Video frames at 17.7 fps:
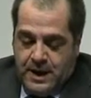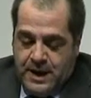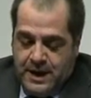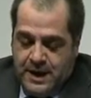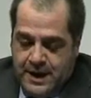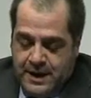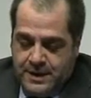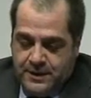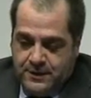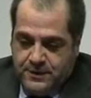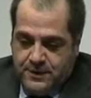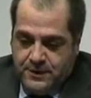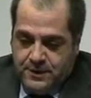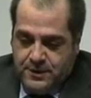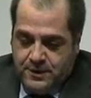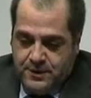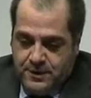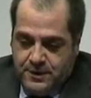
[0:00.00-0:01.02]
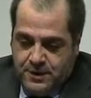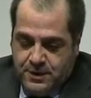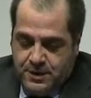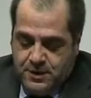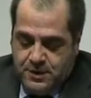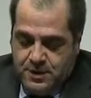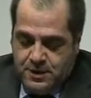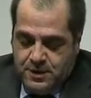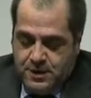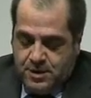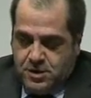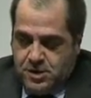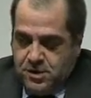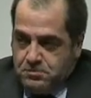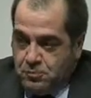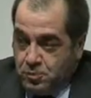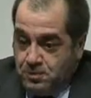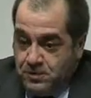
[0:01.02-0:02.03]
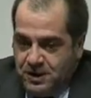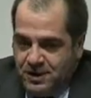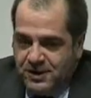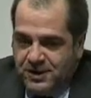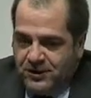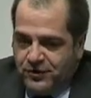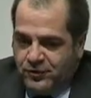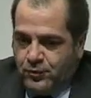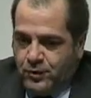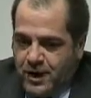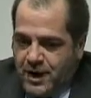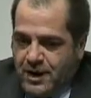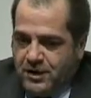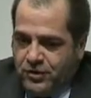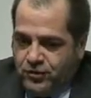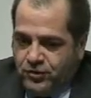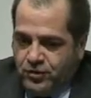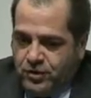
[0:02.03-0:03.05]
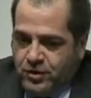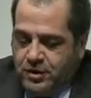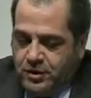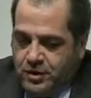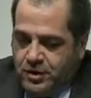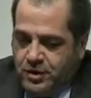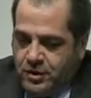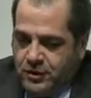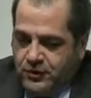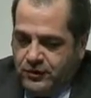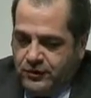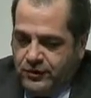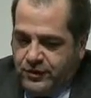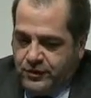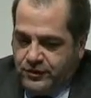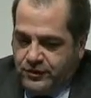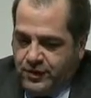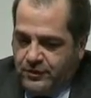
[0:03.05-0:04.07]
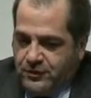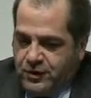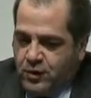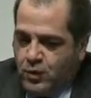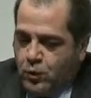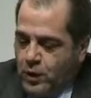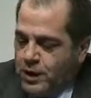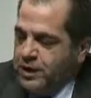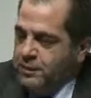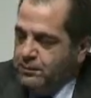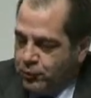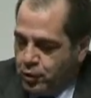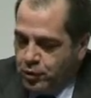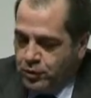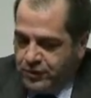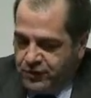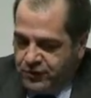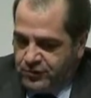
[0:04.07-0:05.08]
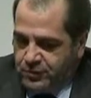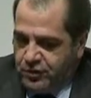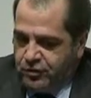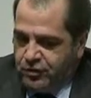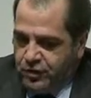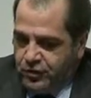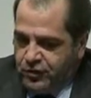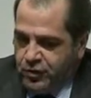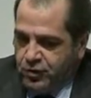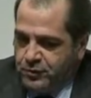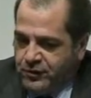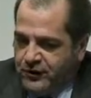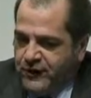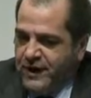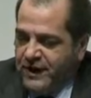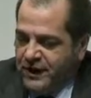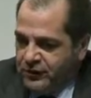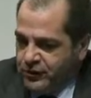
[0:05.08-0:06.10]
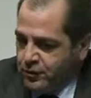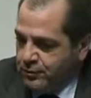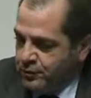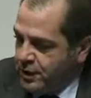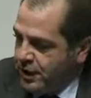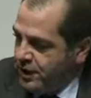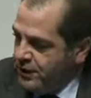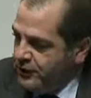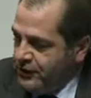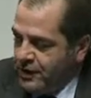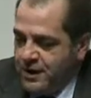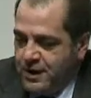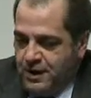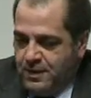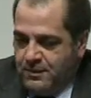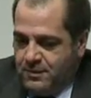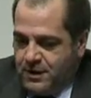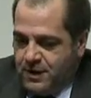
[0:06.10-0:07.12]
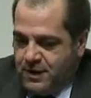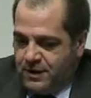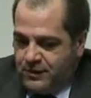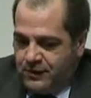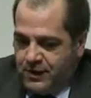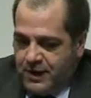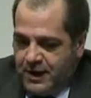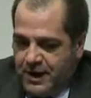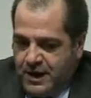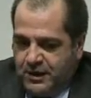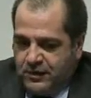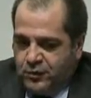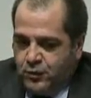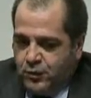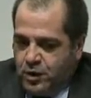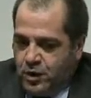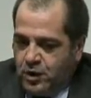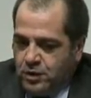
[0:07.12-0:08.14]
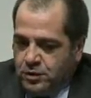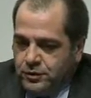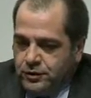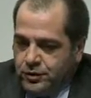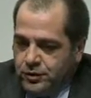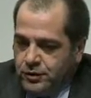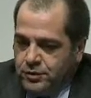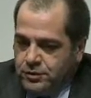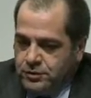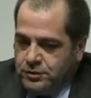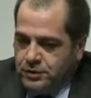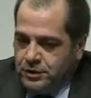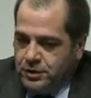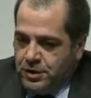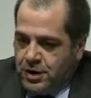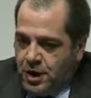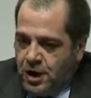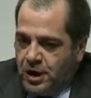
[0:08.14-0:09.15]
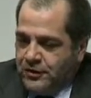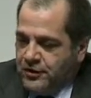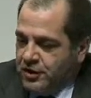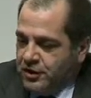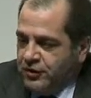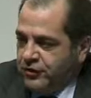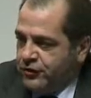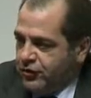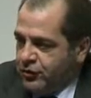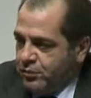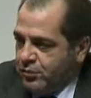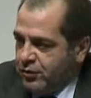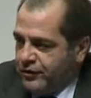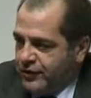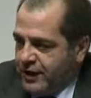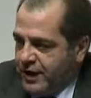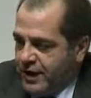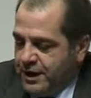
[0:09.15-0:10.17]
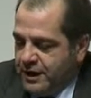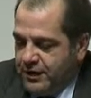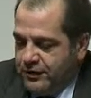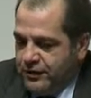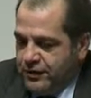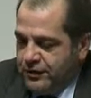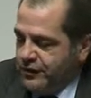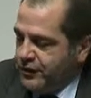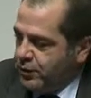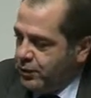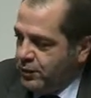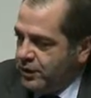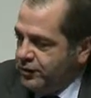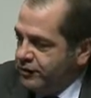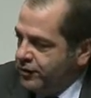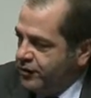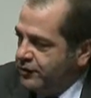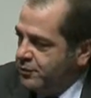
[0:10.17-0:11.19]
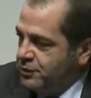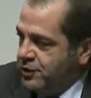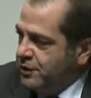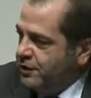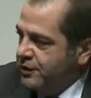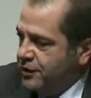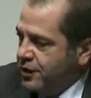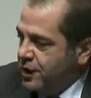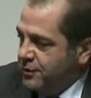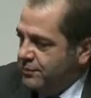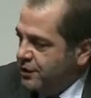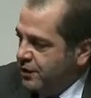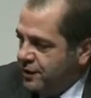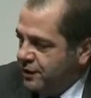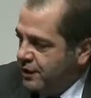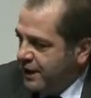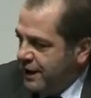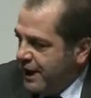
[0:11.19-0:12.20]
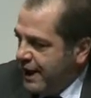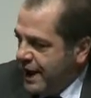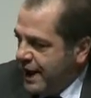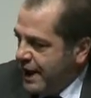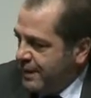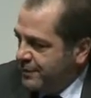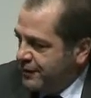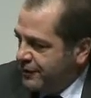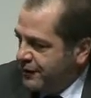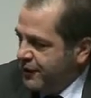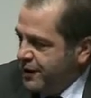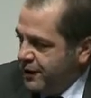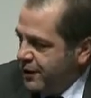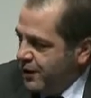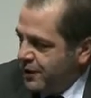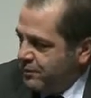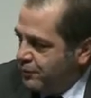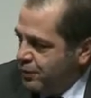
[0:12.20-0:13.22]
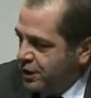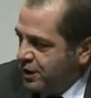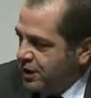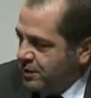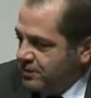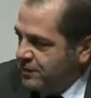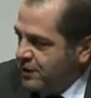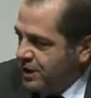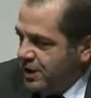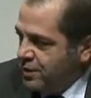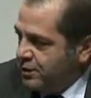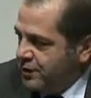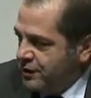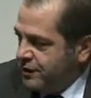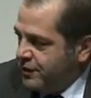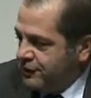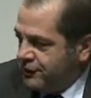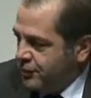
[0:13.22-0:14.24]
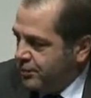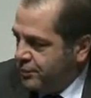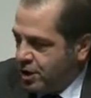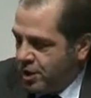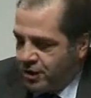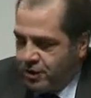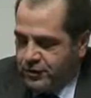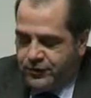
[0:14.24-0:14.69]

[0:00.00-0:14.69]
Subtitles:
And mobility strategy is something quite important, especially in terms of enterprise, because as we all know, on the consumer side, it's just a question of building or not building apps and putting them there in the different market